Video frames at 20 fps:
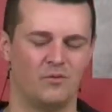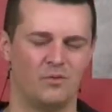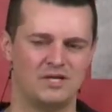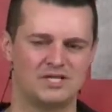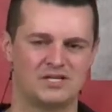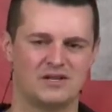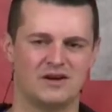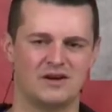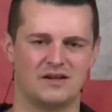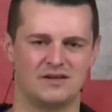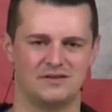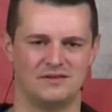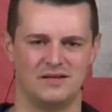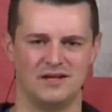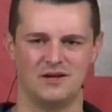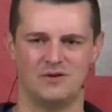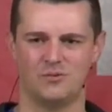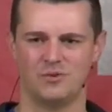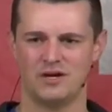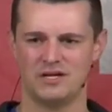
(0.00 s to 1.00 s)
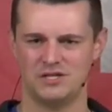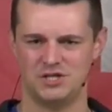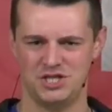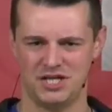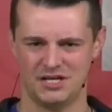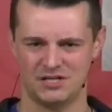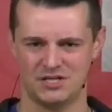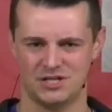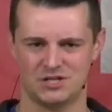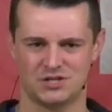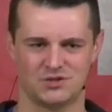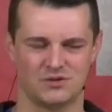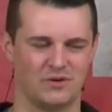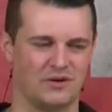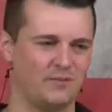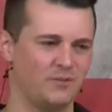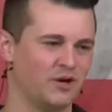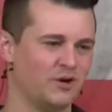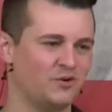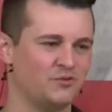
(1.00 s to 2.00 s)
We started, we're in Genesis
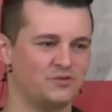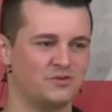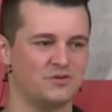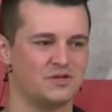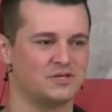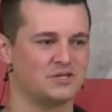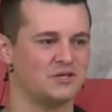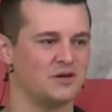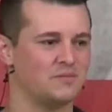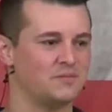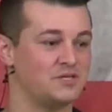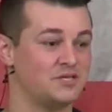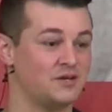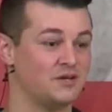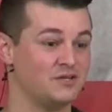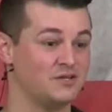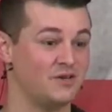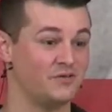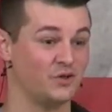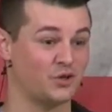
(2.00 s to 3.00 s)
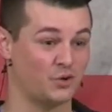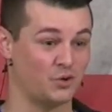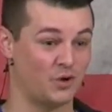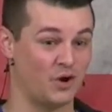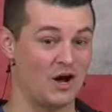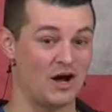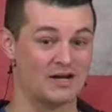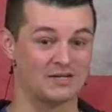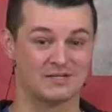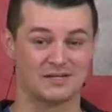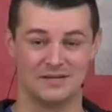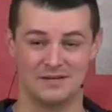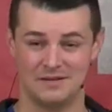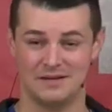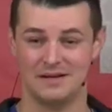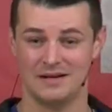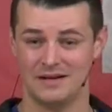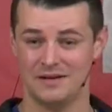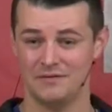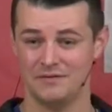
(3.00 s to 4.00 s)
3. We're going through this sermon series on the cross.
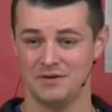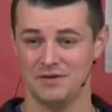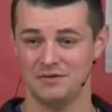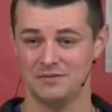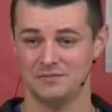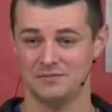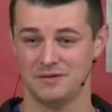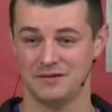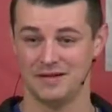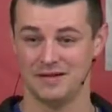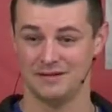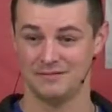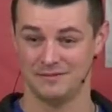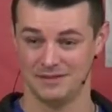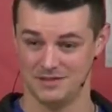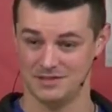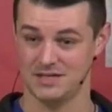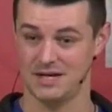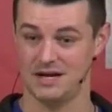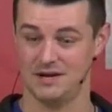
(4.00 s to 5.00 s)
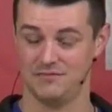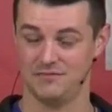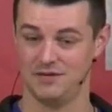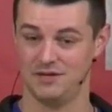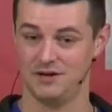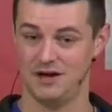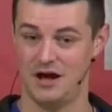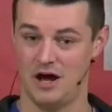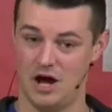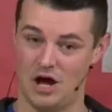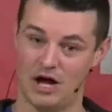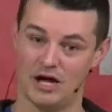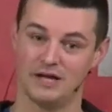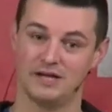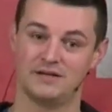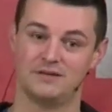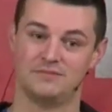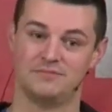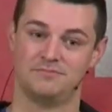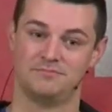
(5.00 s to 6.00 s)
And any of you, that's kind of an
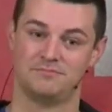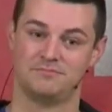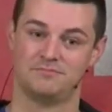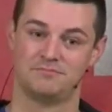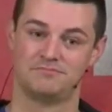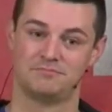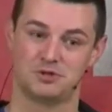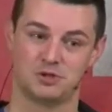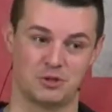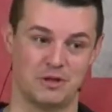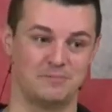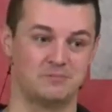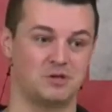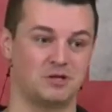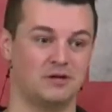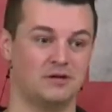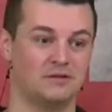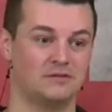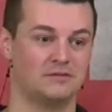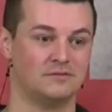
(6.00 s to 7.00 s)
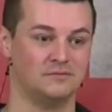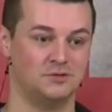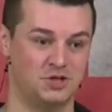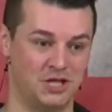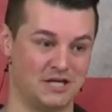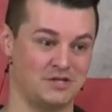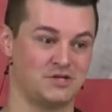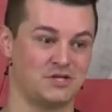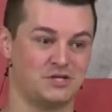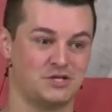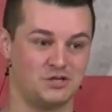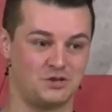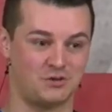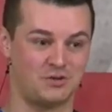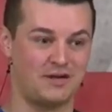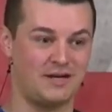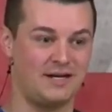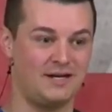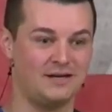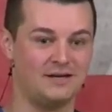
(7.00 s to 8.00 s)
odd scripture, Genesis
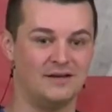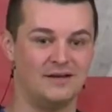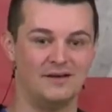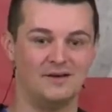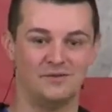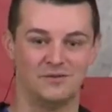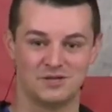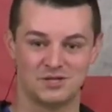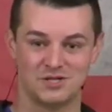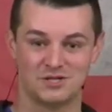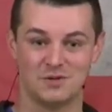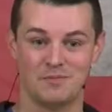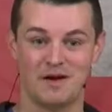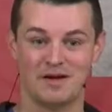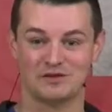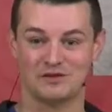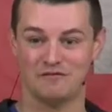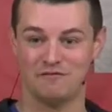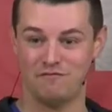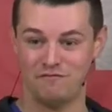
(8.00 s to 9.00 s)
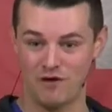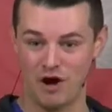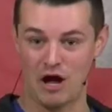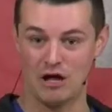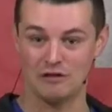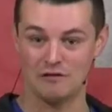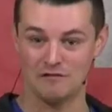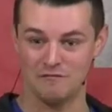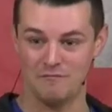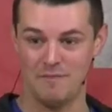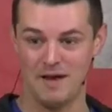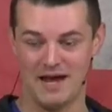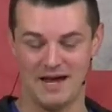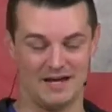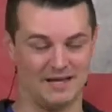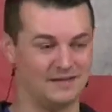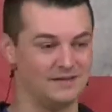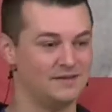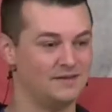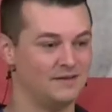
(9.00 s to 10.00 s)
3, which is about the fall of
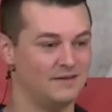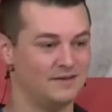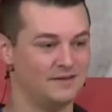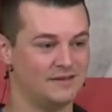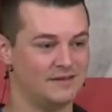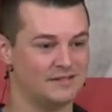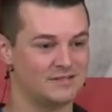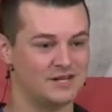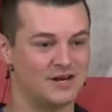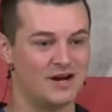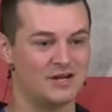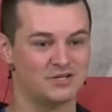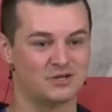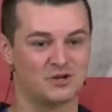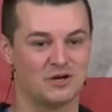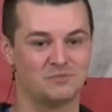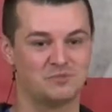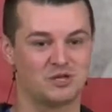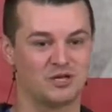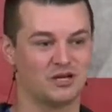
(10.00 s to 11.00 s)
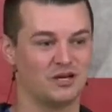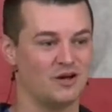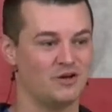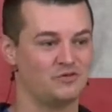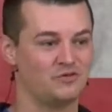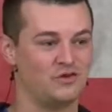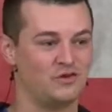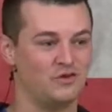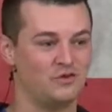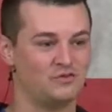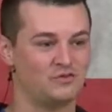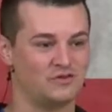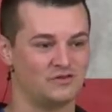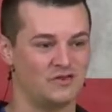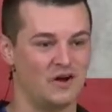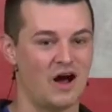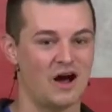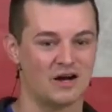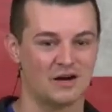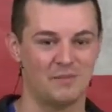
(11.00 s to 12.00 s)
man. It's an odd scripture to go to
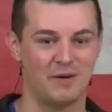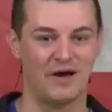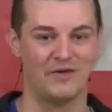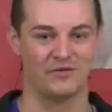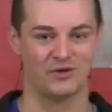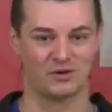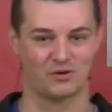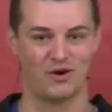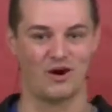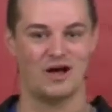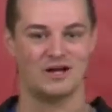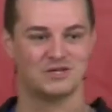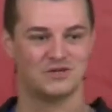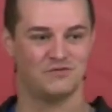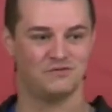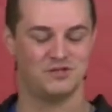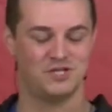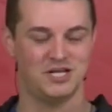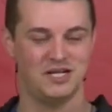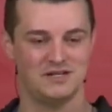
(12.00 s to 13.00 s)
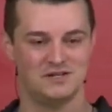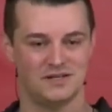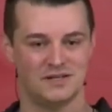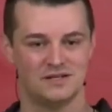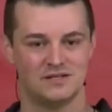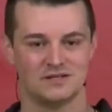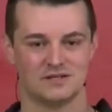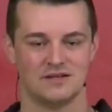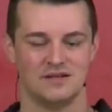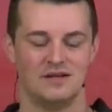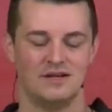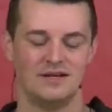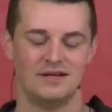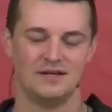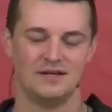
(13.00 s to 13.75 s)
talk about the cross of Jesus.